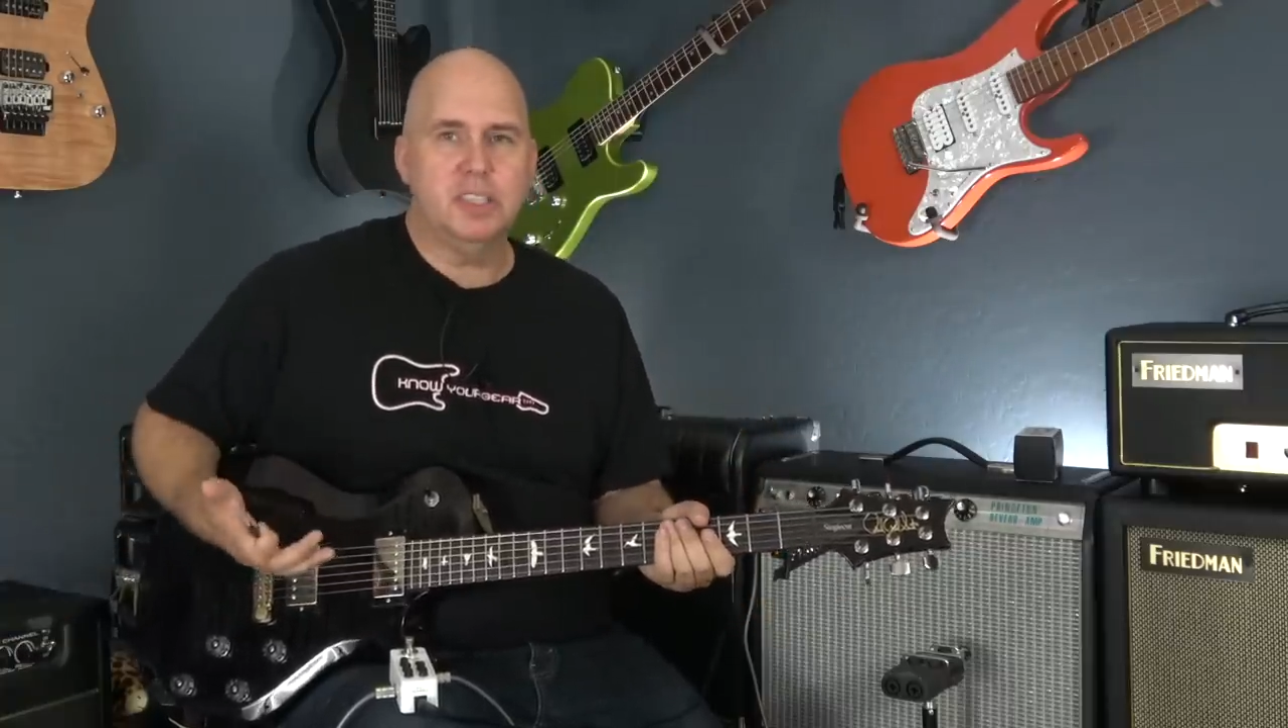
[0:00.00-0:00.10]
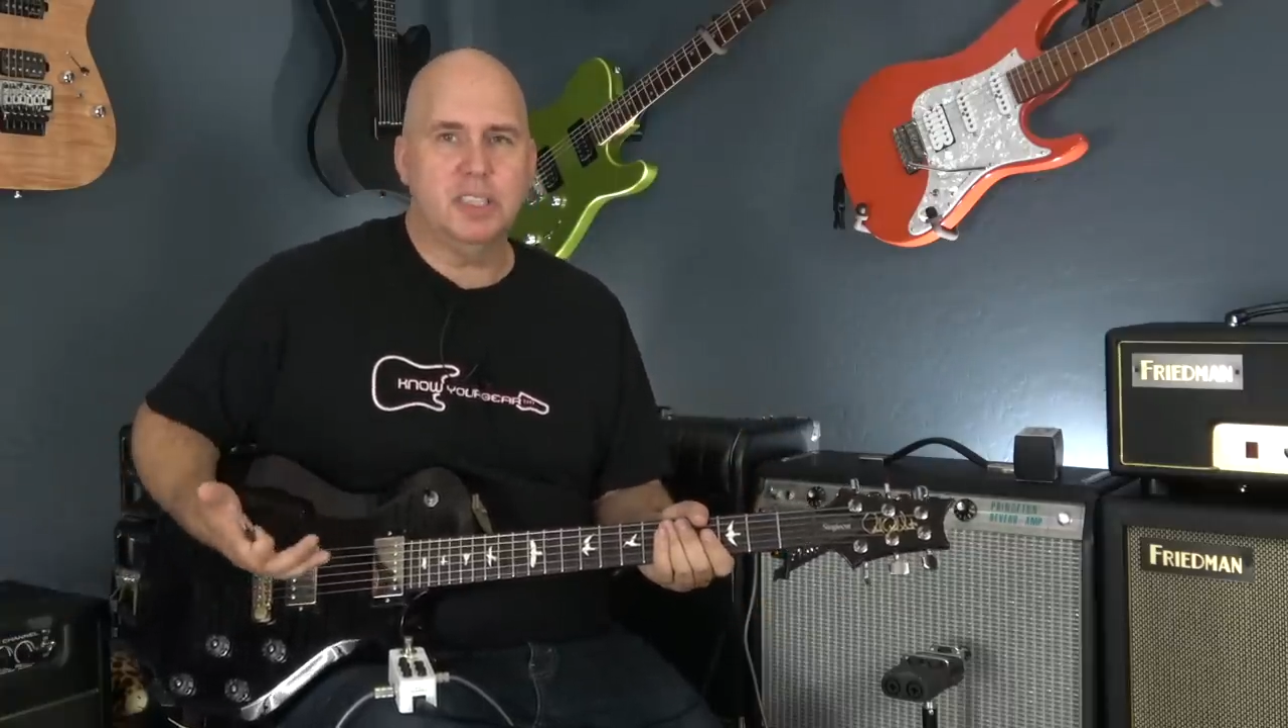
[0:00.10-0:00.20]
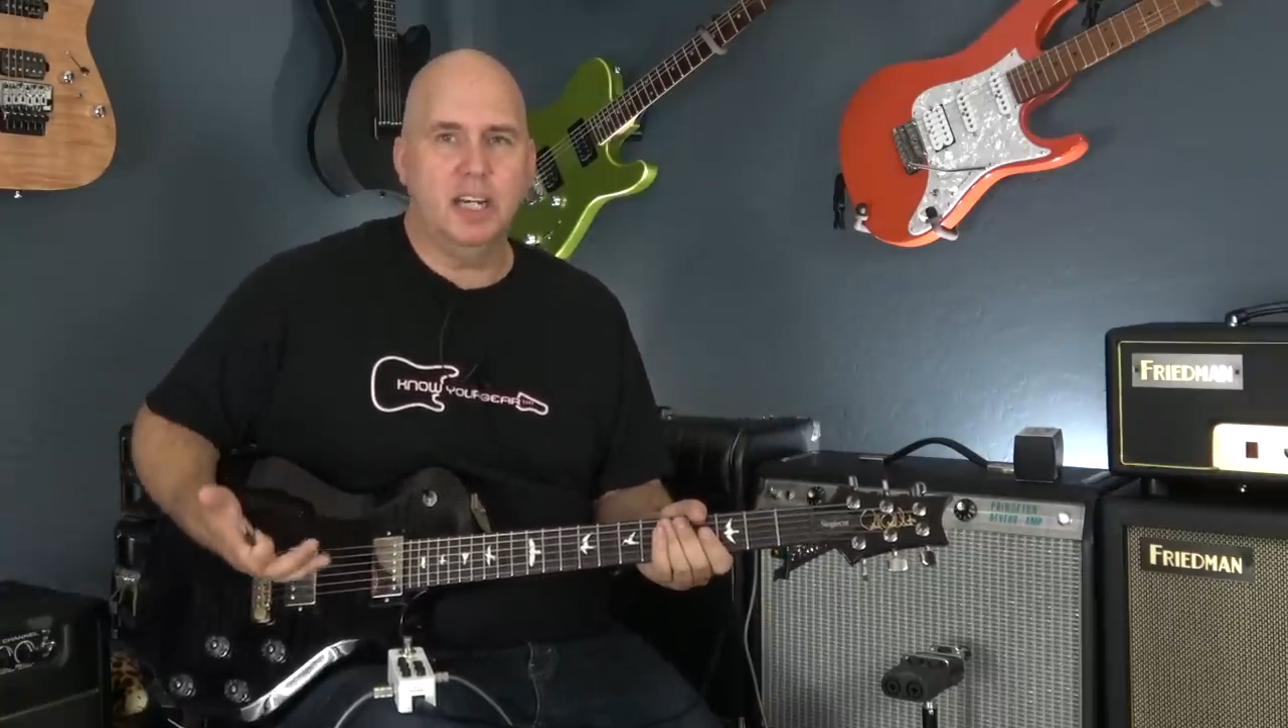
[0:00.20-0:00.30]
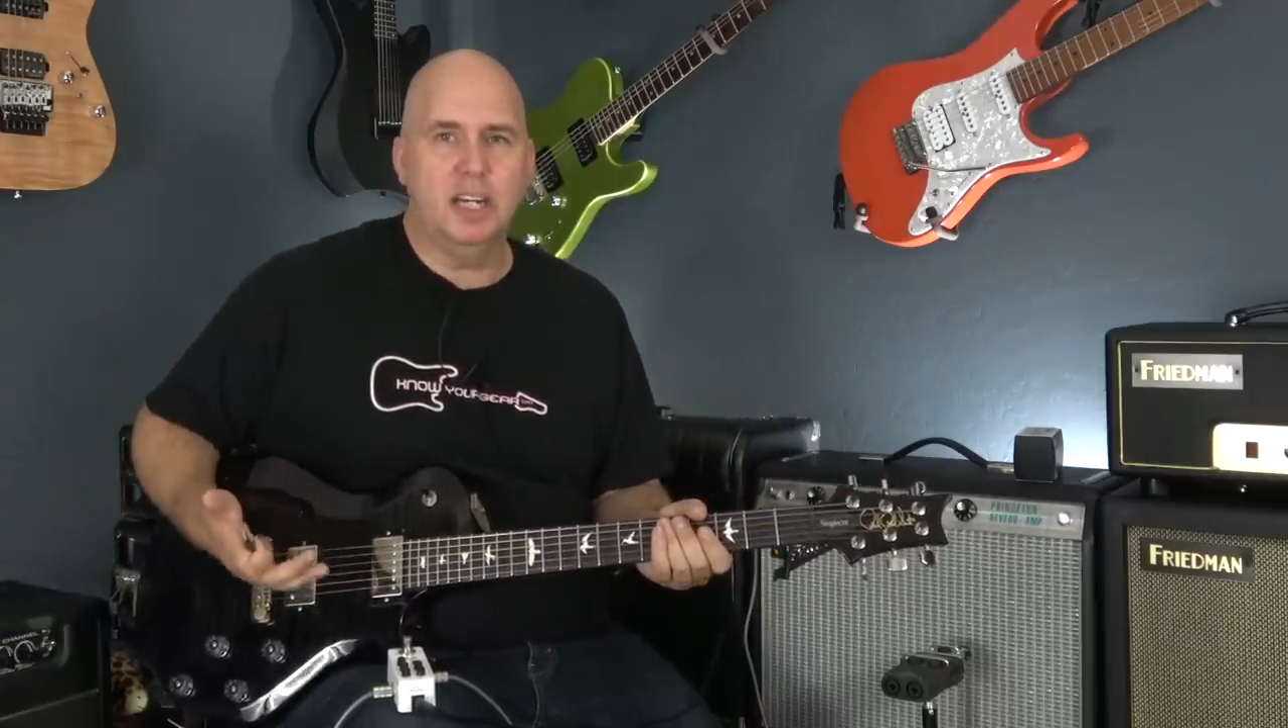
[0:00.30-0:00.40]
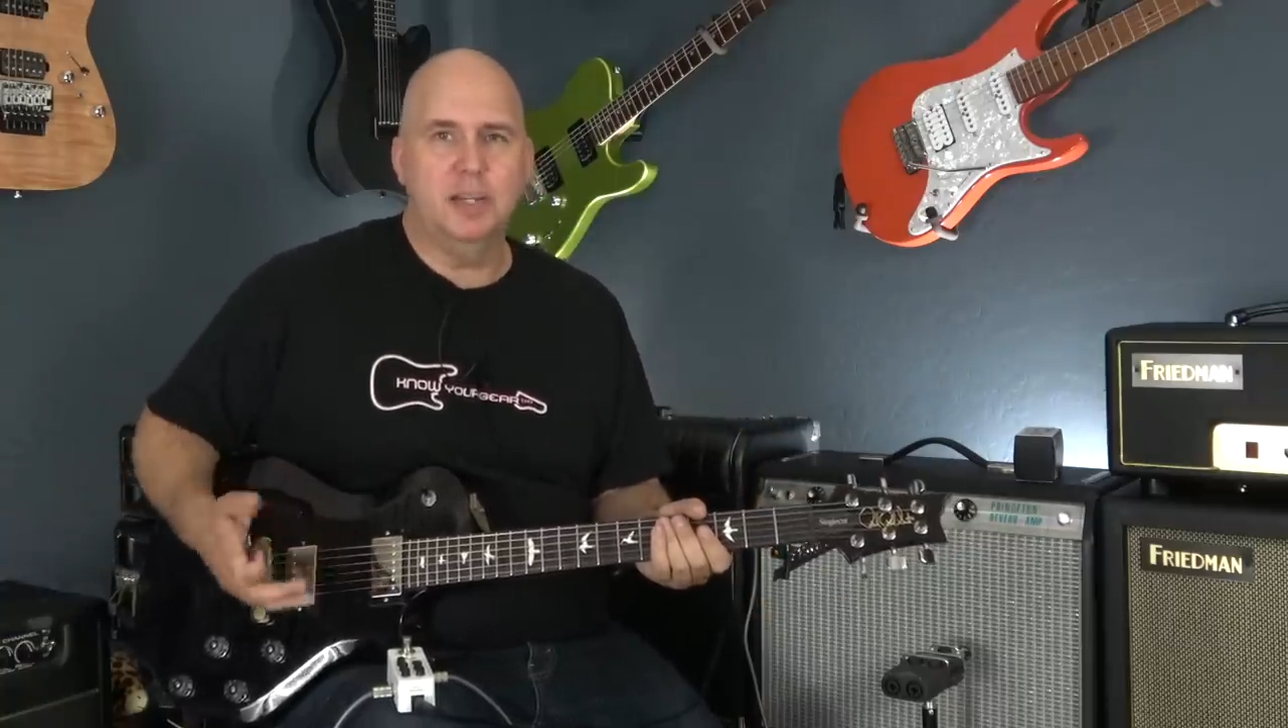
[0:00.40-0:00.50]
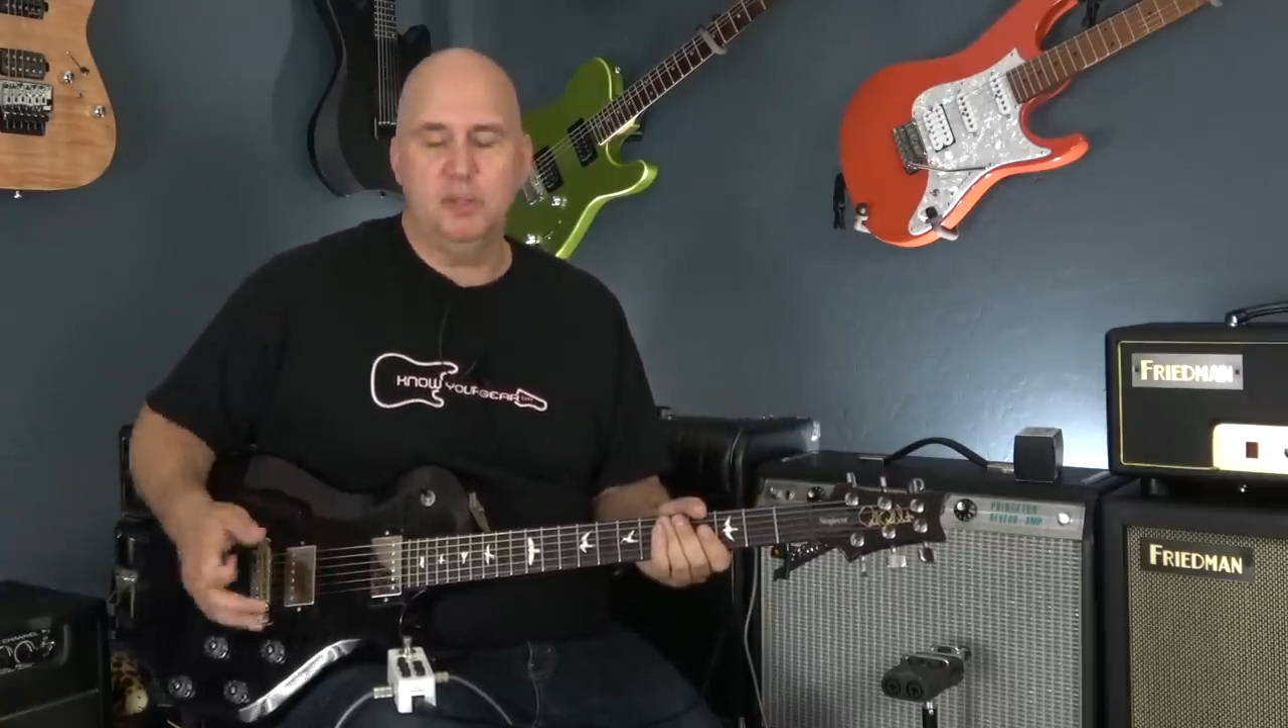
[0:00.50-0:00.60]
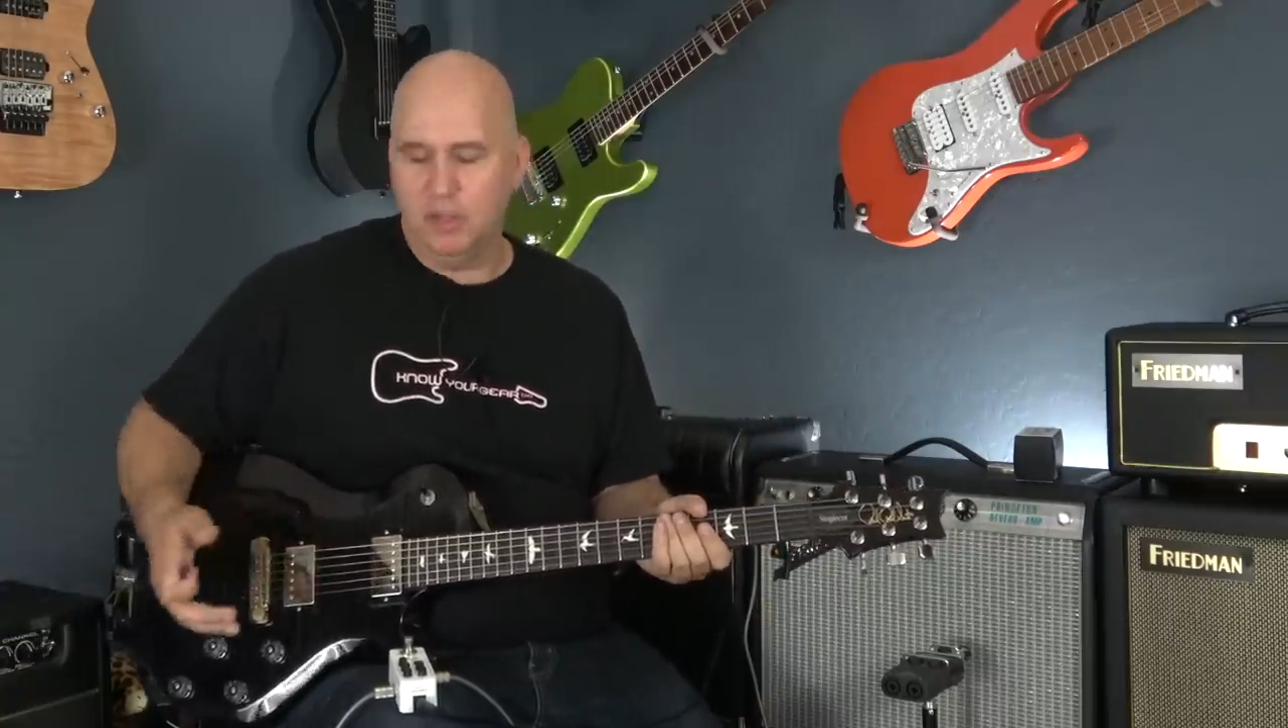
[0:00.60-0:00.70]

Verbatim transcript: the time,